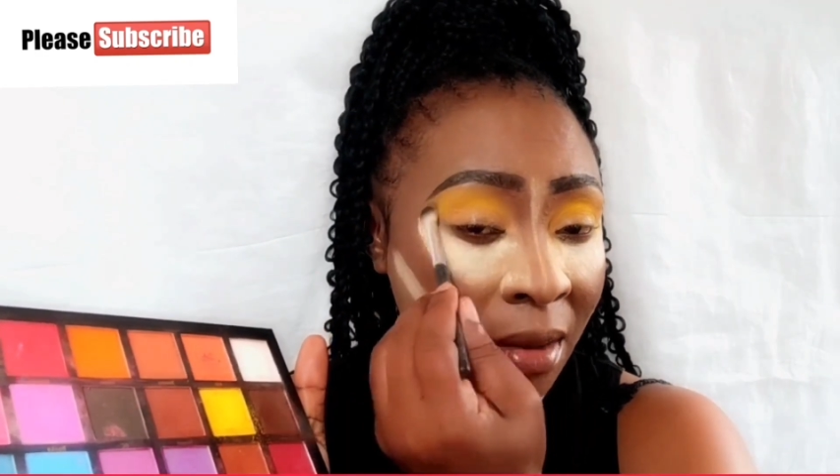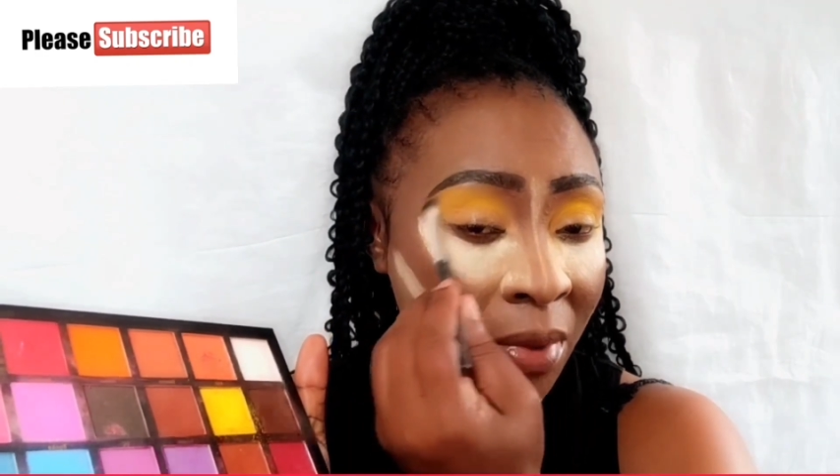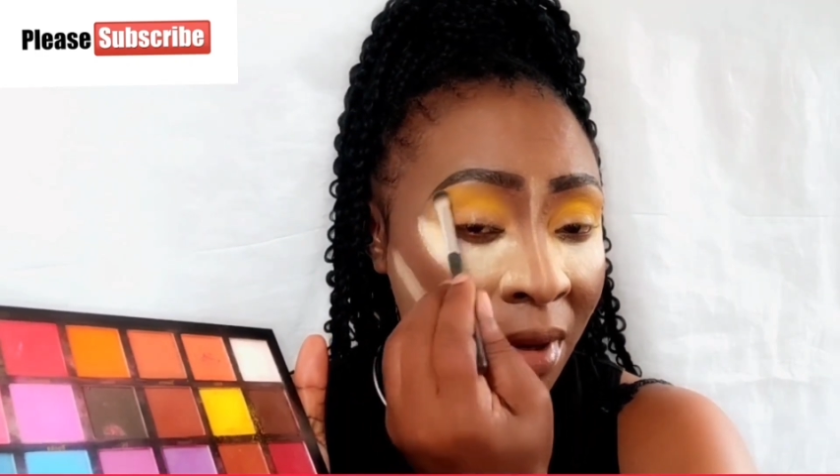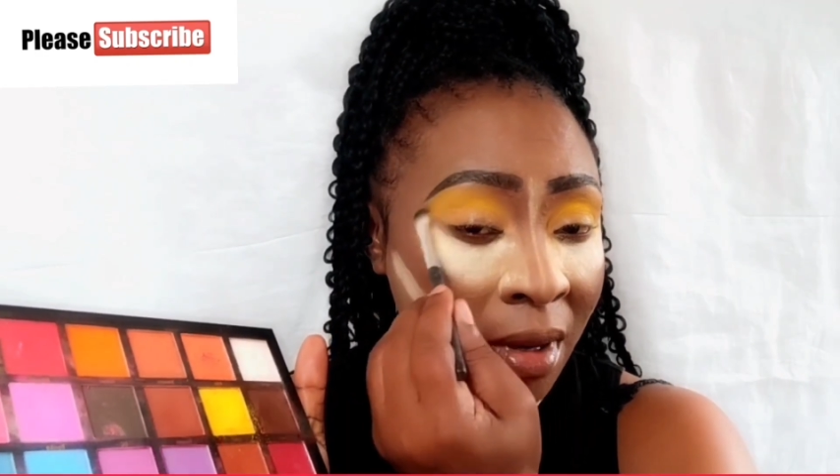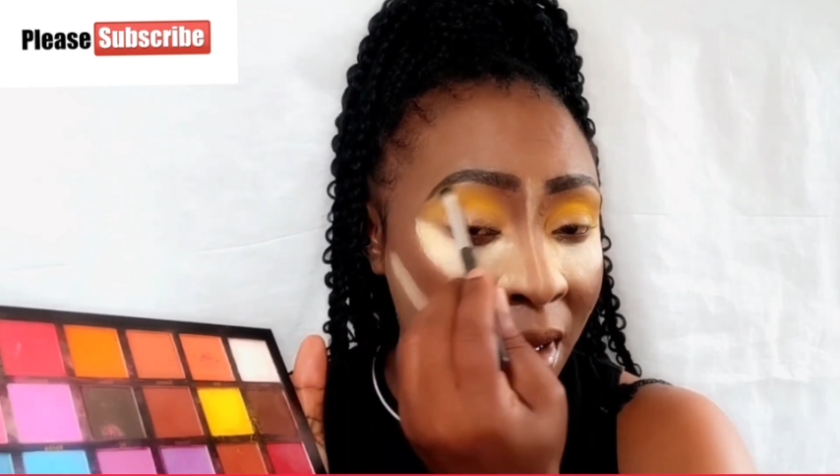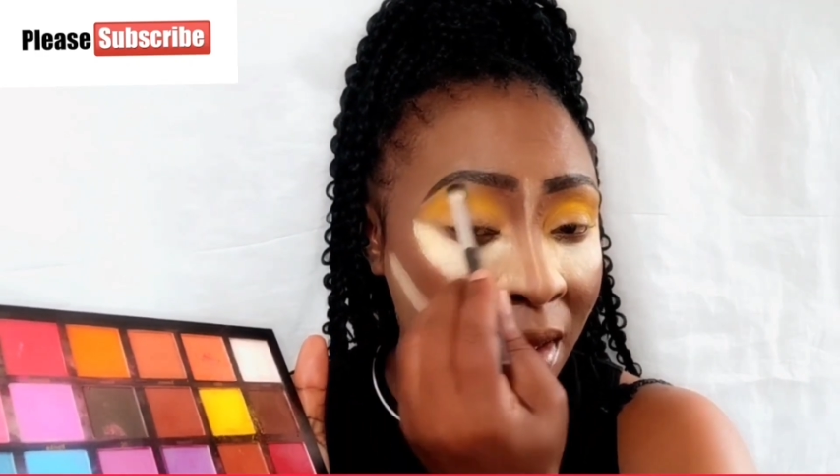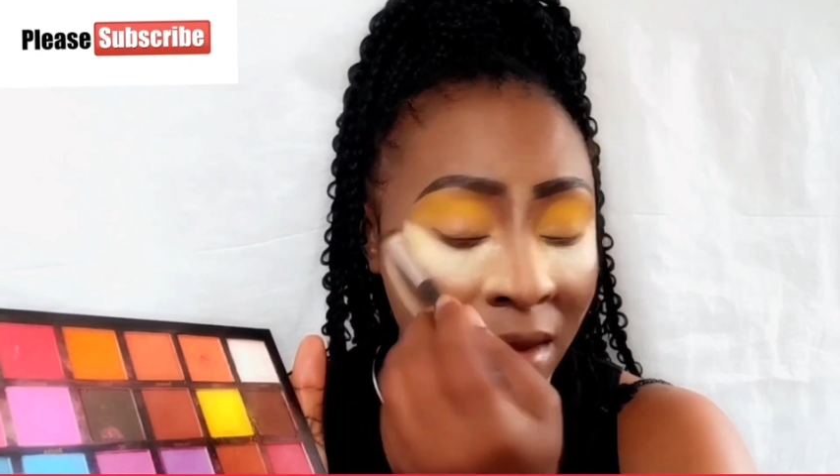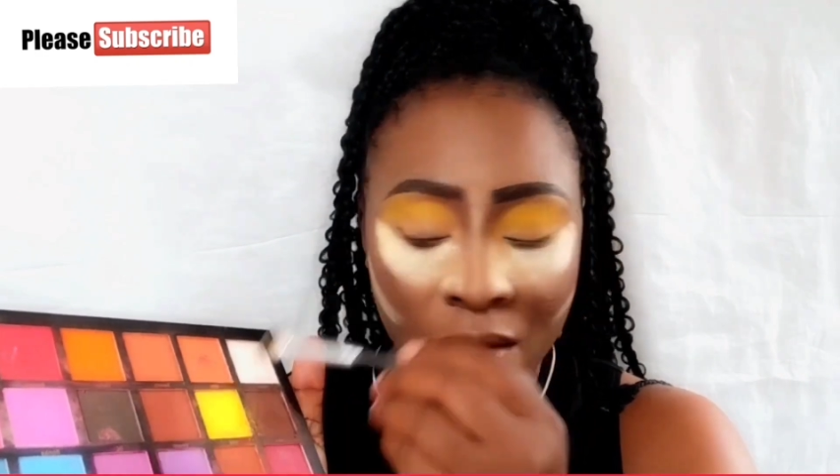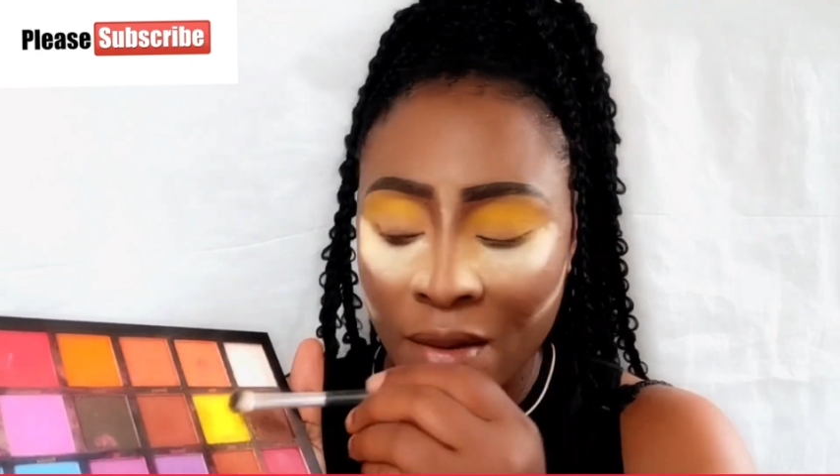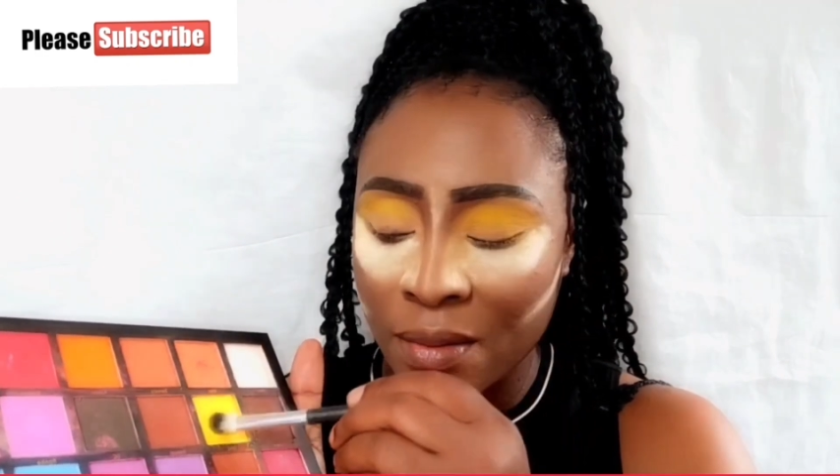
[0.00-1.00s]
yellow,
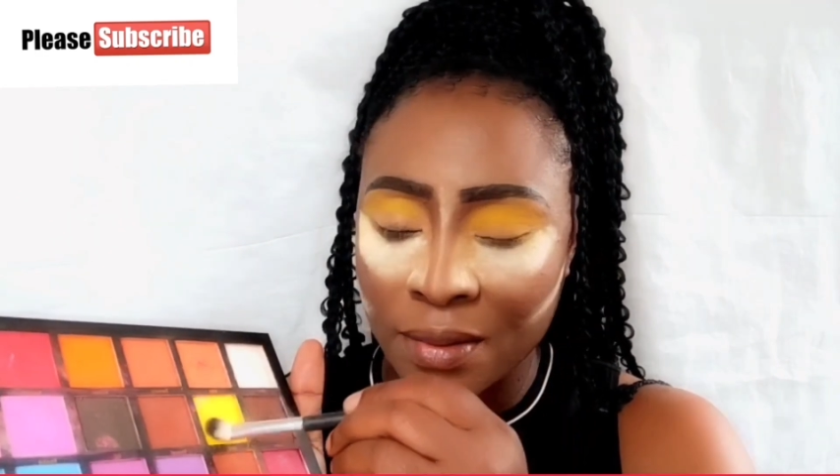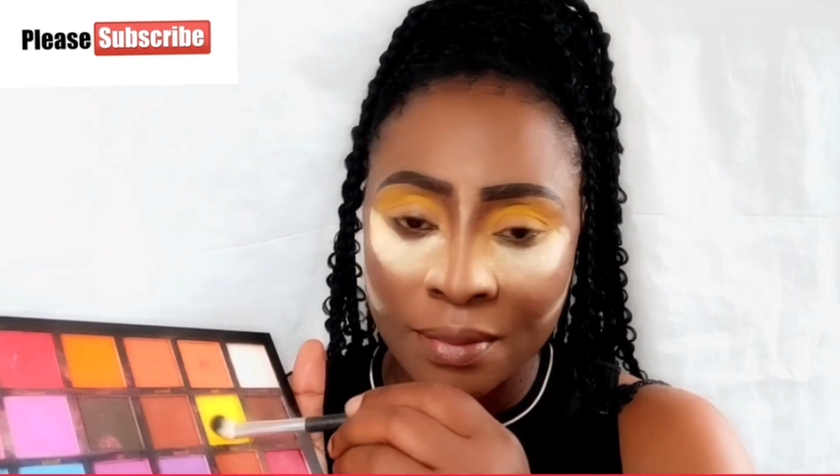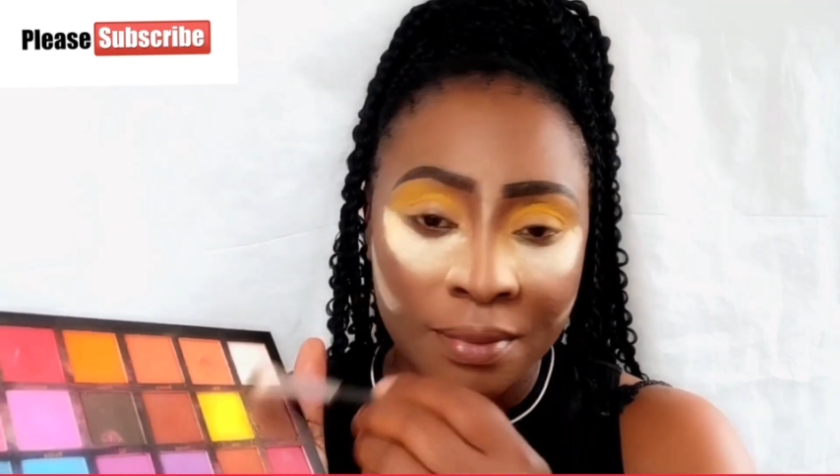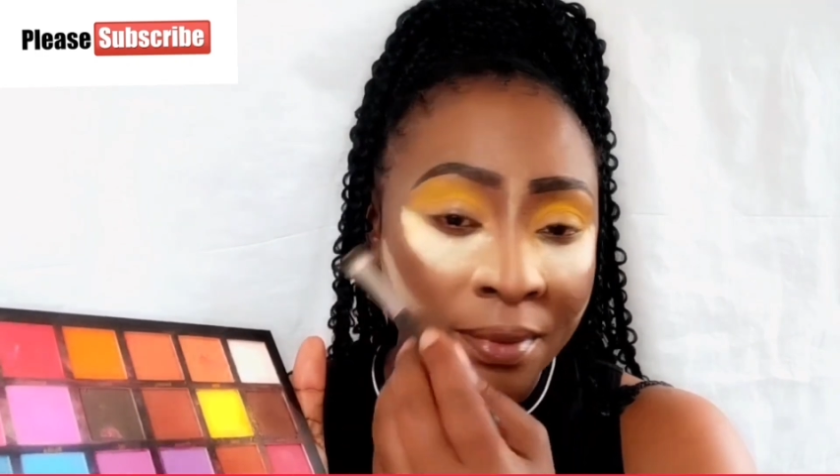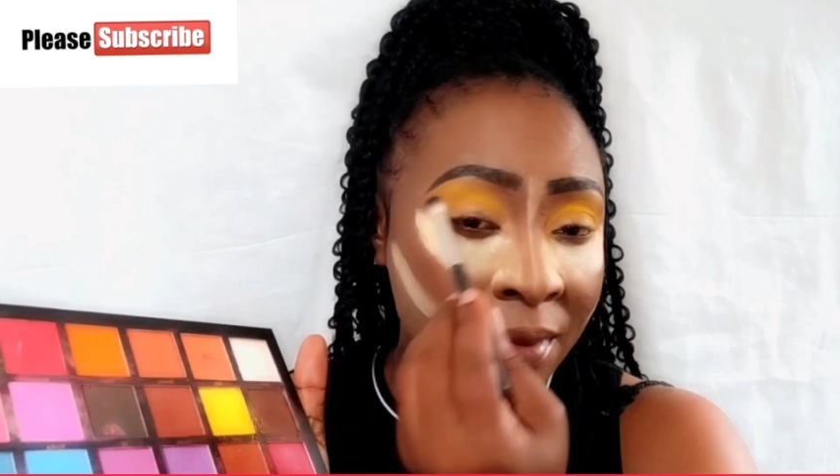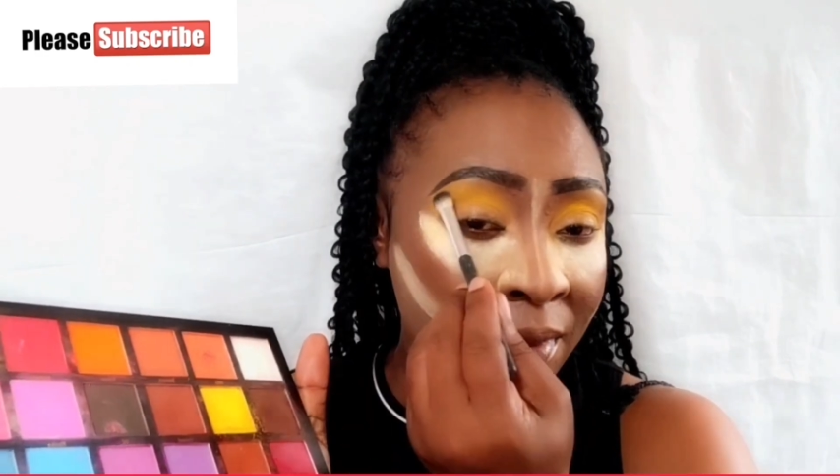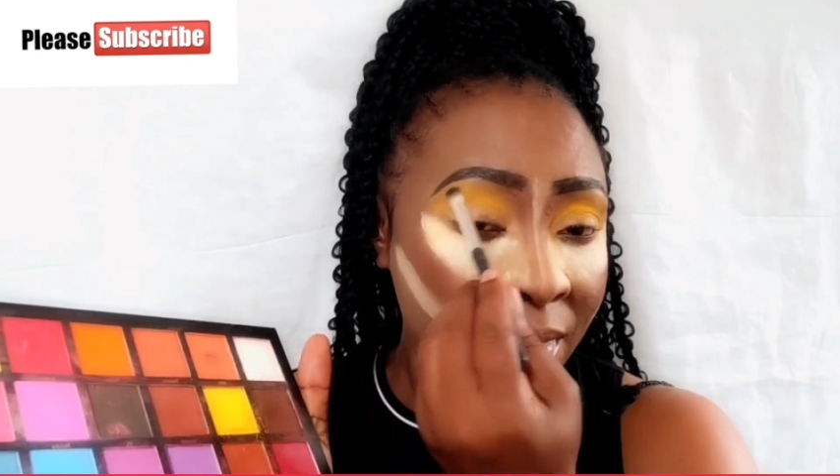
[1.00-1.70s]
yellow, yellow.